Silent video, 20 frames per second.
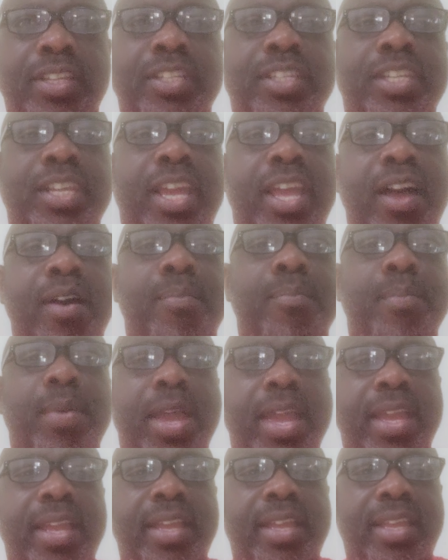to help
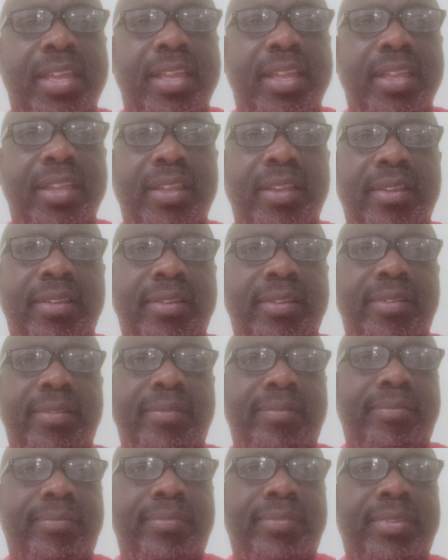make
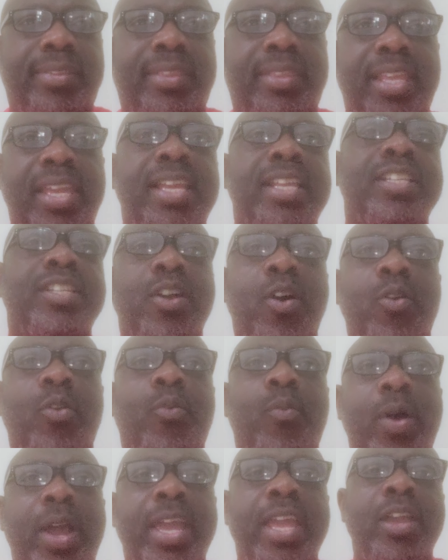things go the
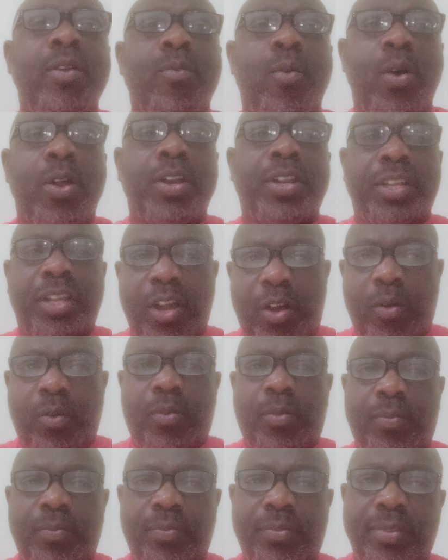way he wanted to go.
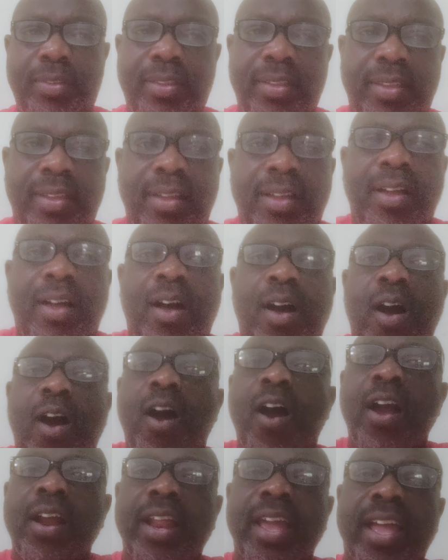
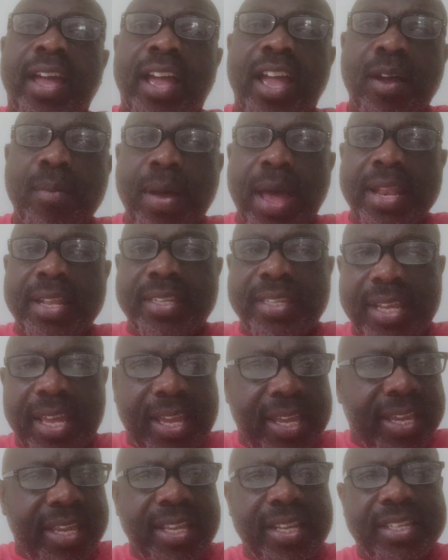Or they could come out and
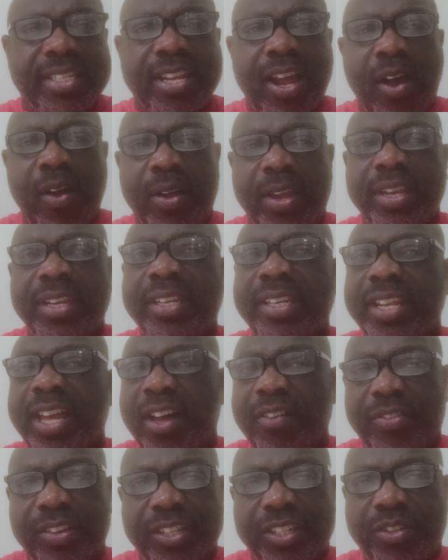say he's talking
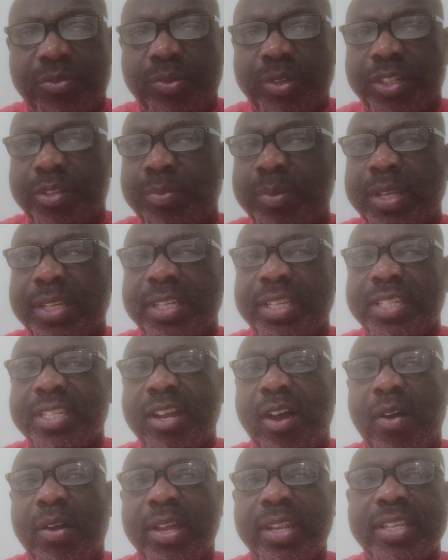dovish, which means he's
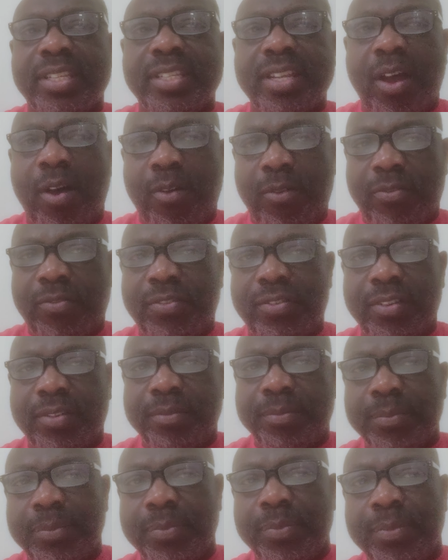talking soft.
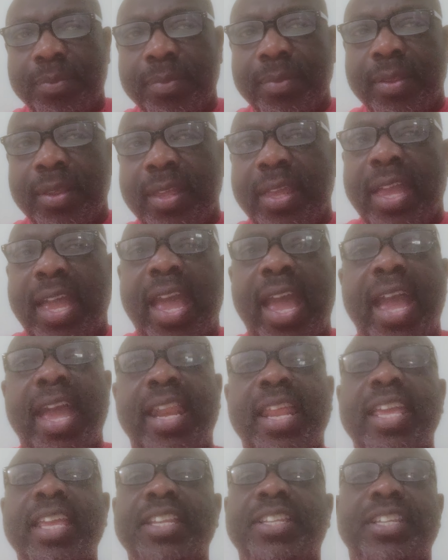
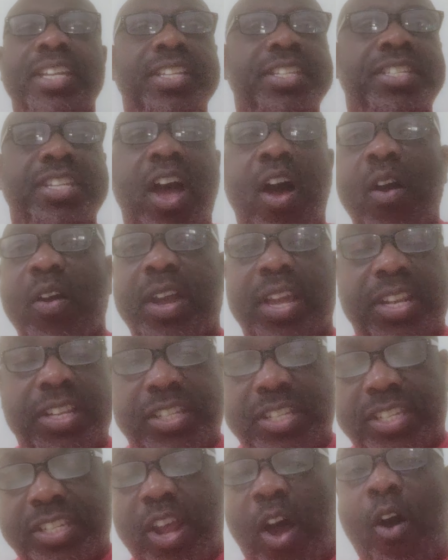And he's just
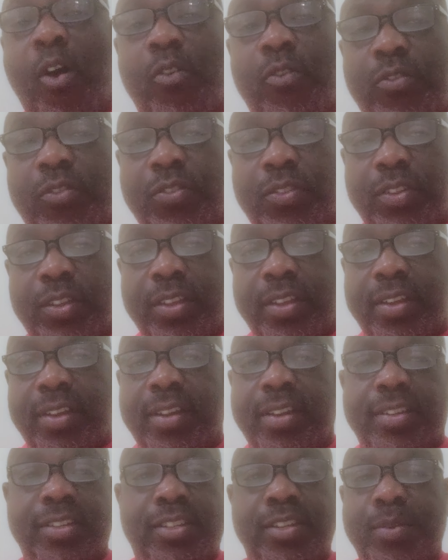talking soft
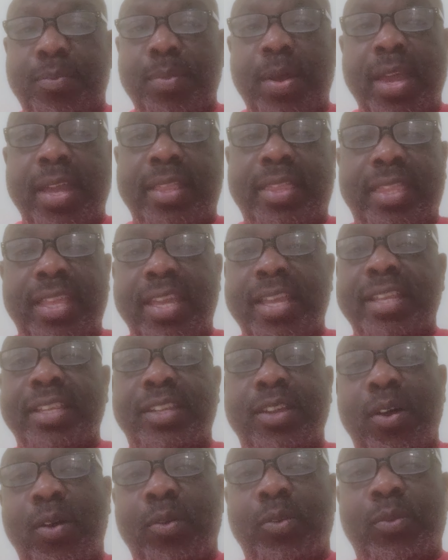to make things
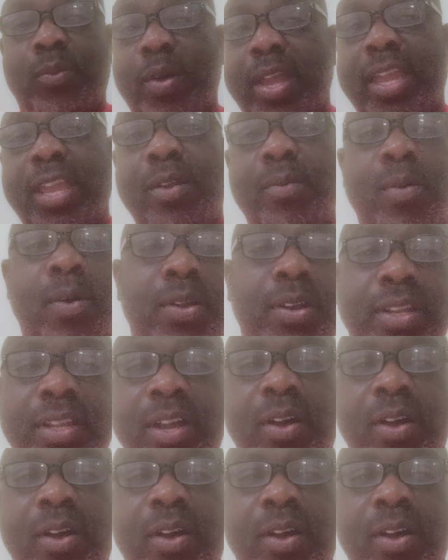go the way he wanted to